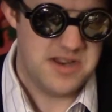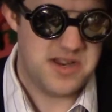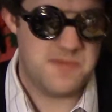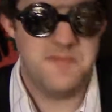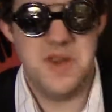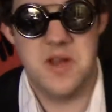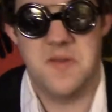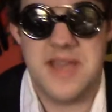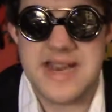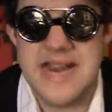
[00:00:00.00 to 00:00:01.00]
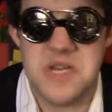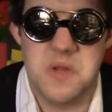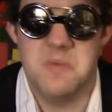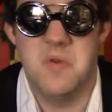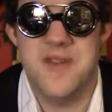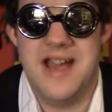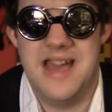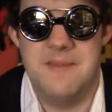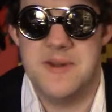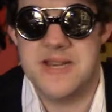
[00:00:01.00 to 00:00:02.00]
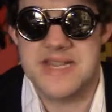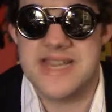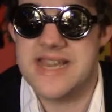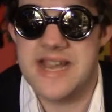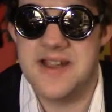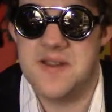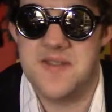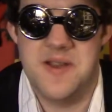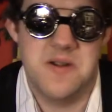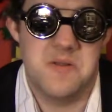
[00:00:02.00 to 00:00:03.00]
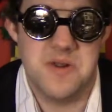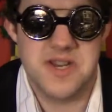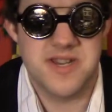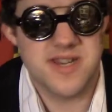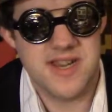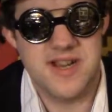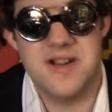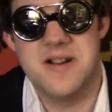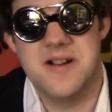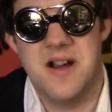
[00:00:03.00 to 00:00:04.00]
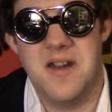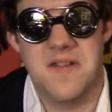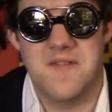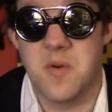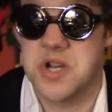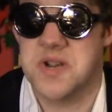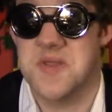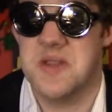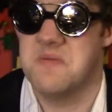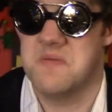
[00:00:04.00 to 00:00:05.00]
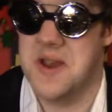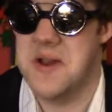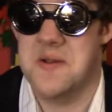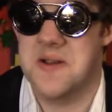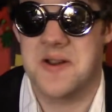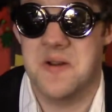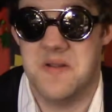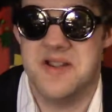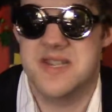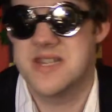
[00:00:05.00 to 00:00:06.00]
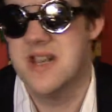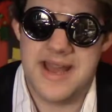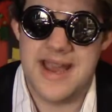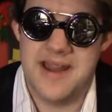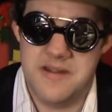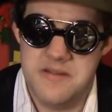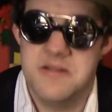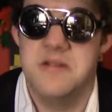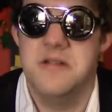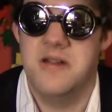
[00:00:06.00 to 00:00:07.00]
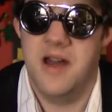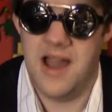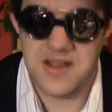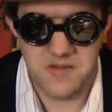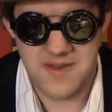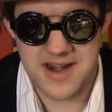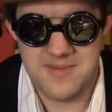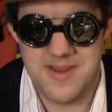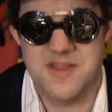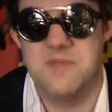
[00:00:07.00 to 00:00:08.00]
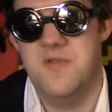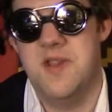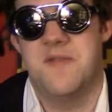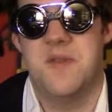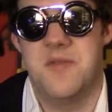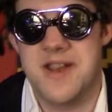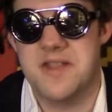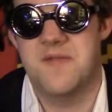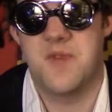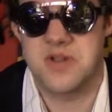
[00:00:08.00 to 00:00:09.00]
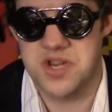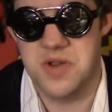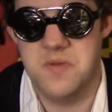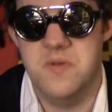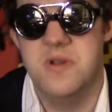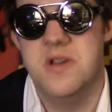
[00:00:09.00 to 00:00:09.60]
Just, the occasional movie I happen to see in a theater, which is an unfortunately rare occurrence. Again, highly recommend this movie. If you liked the first two,